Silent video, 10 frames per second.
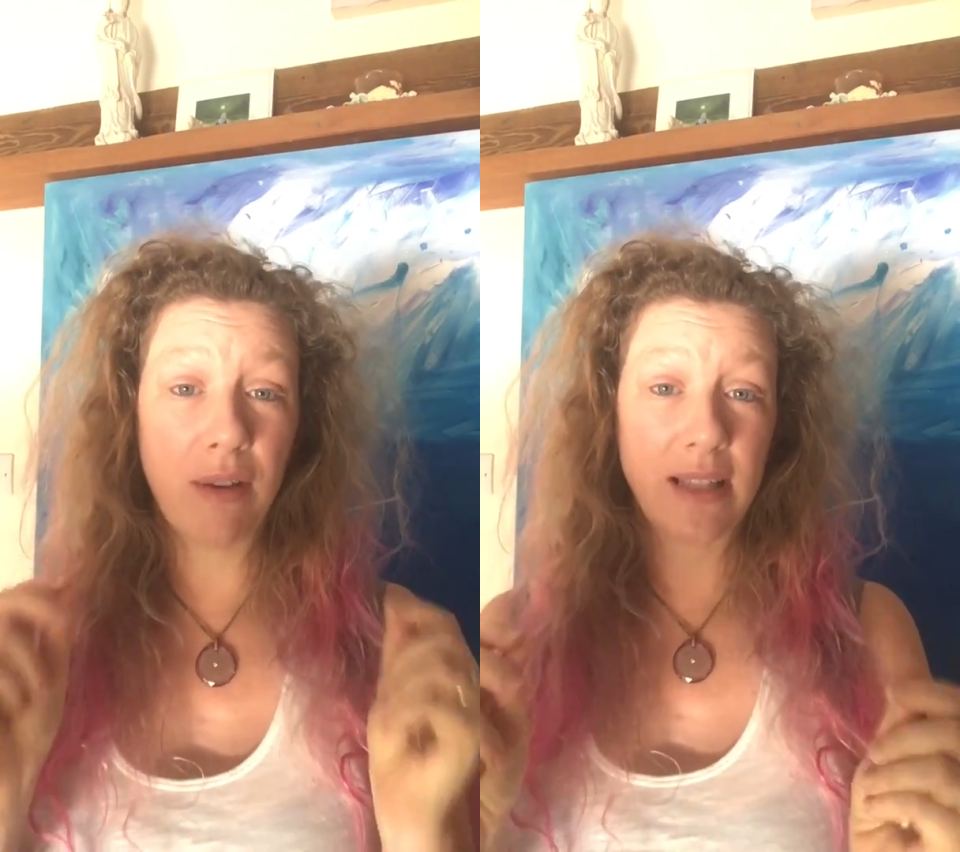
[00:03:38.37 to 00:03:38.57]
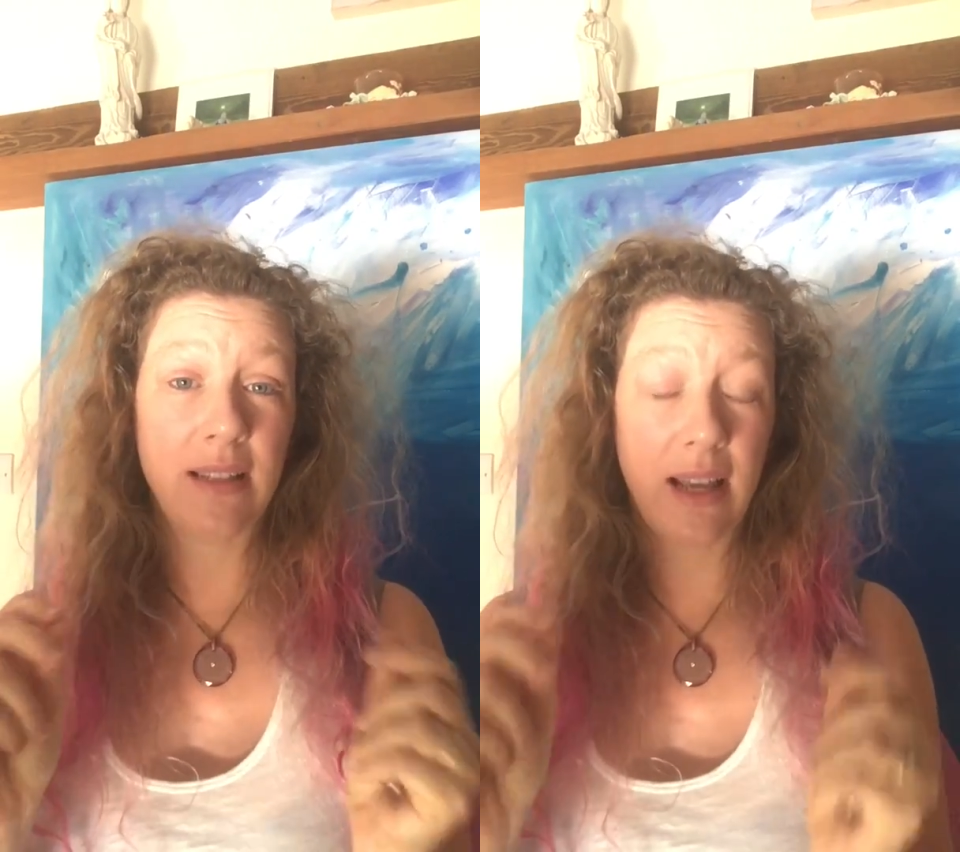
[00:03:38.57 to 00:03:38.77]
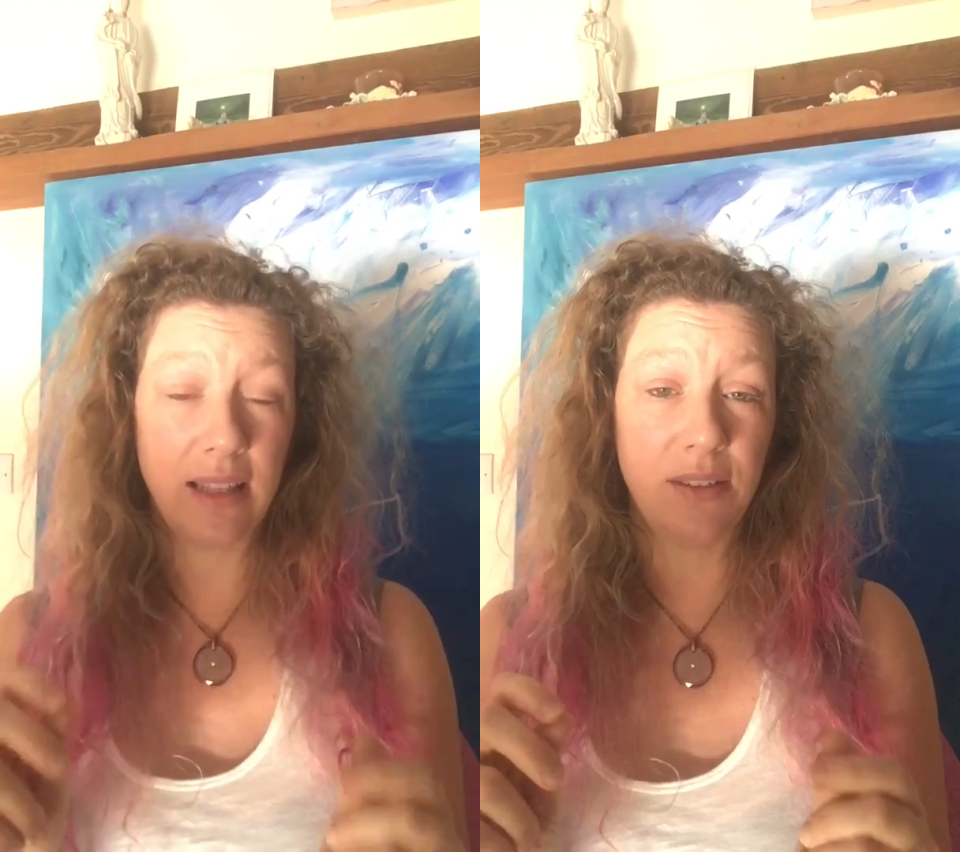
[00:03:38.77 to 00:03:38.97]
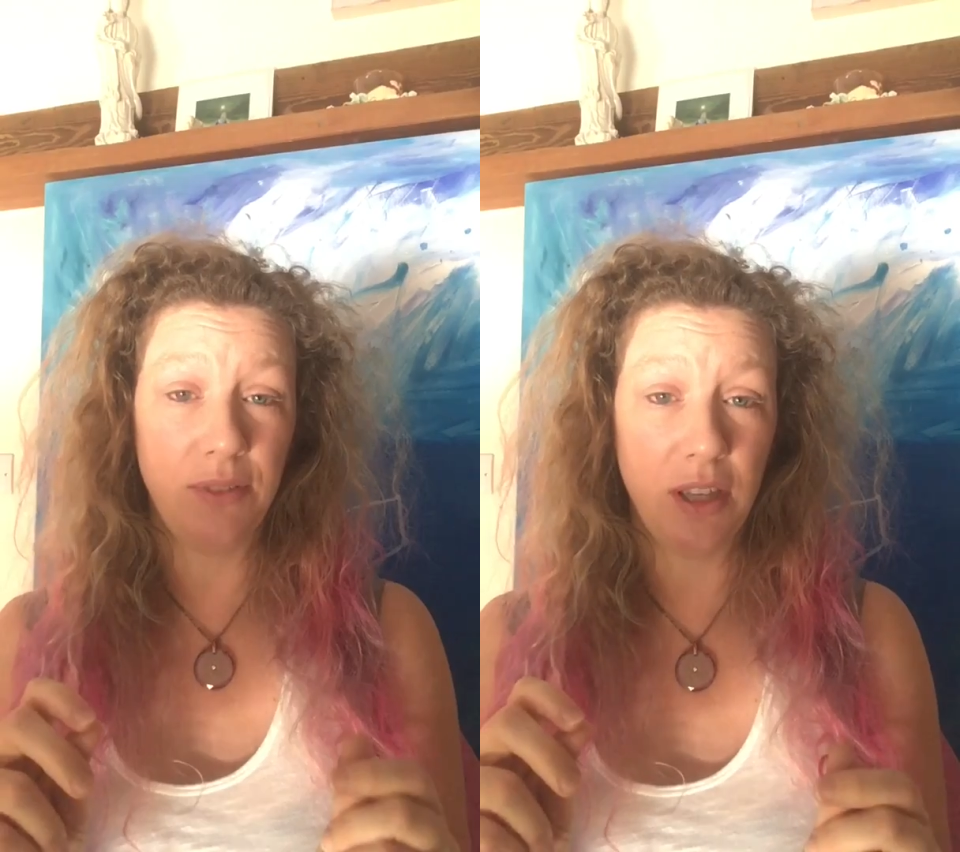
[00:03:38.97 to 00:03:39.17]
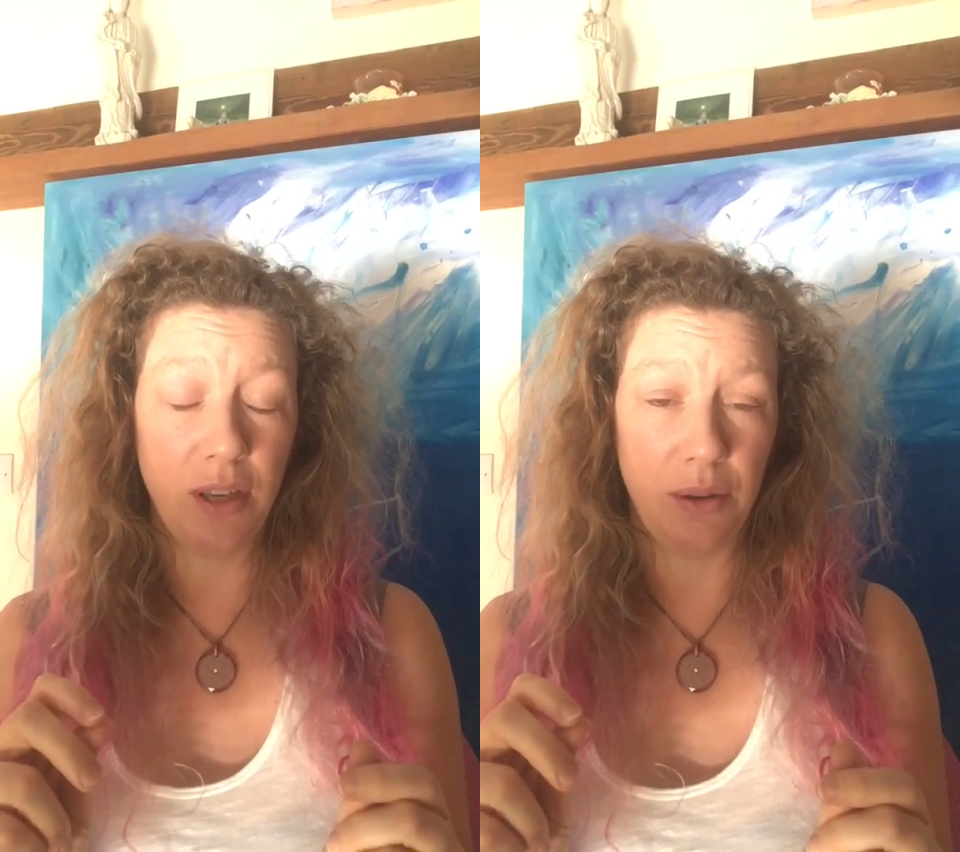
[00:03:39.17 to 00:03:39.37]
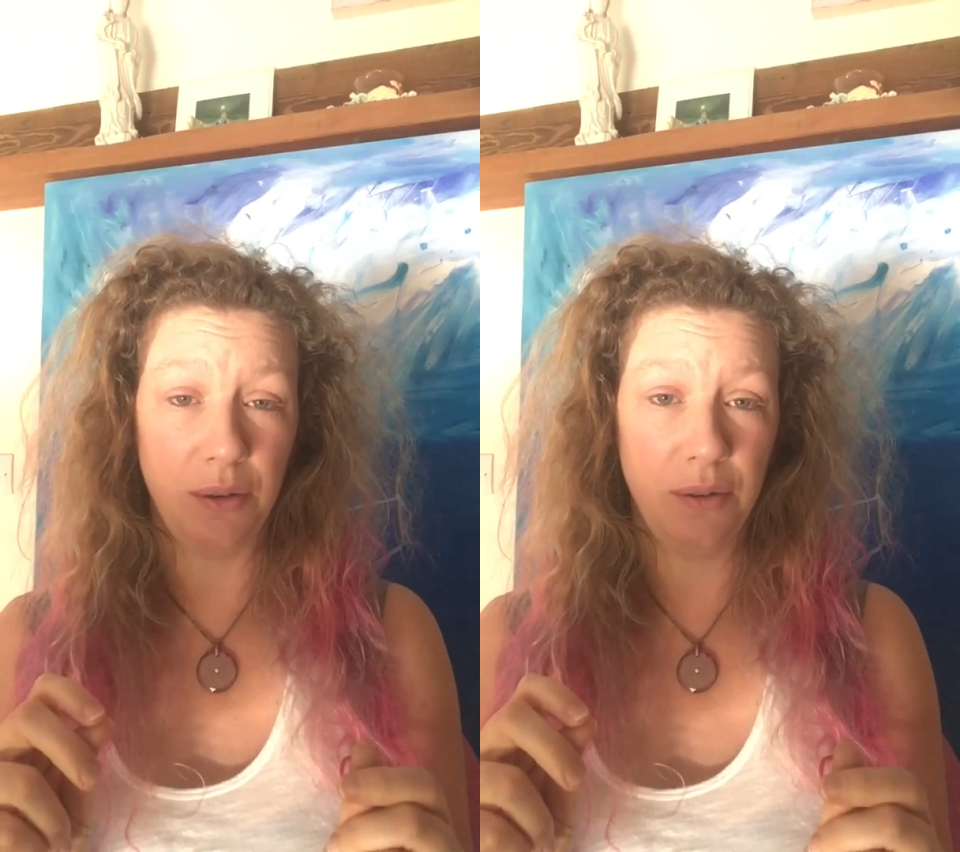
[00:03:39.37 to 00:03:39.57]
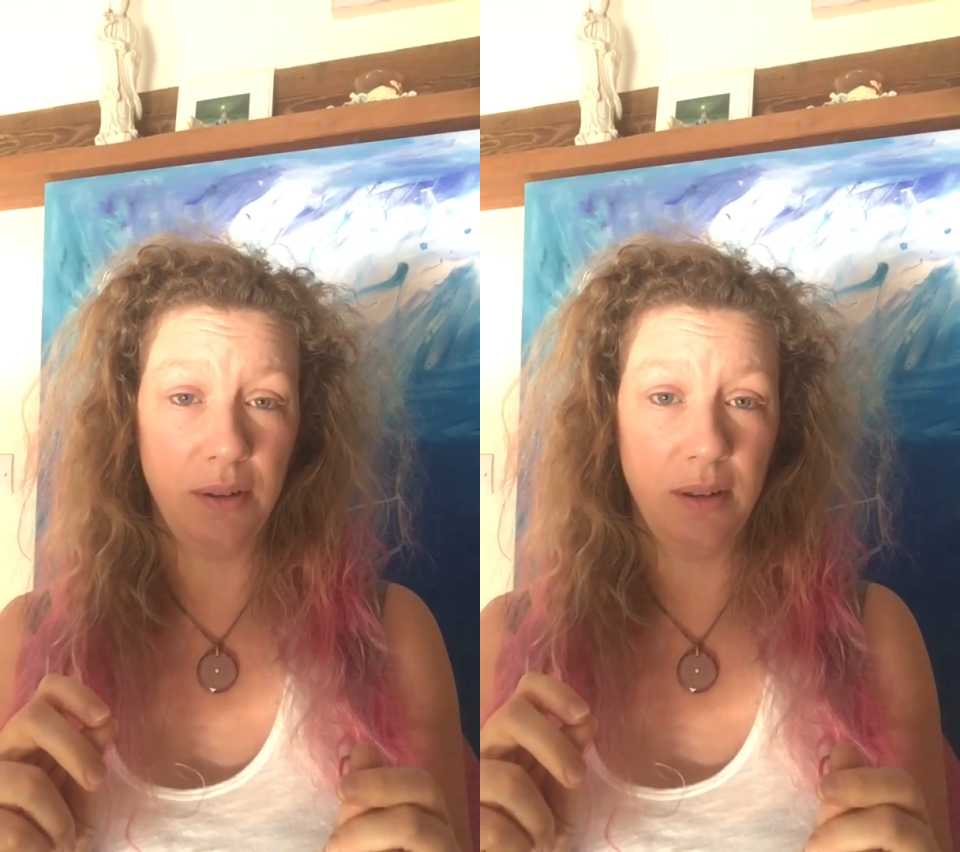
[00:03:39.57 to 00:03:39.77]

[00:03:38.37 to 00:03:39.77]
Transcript: resonates for you.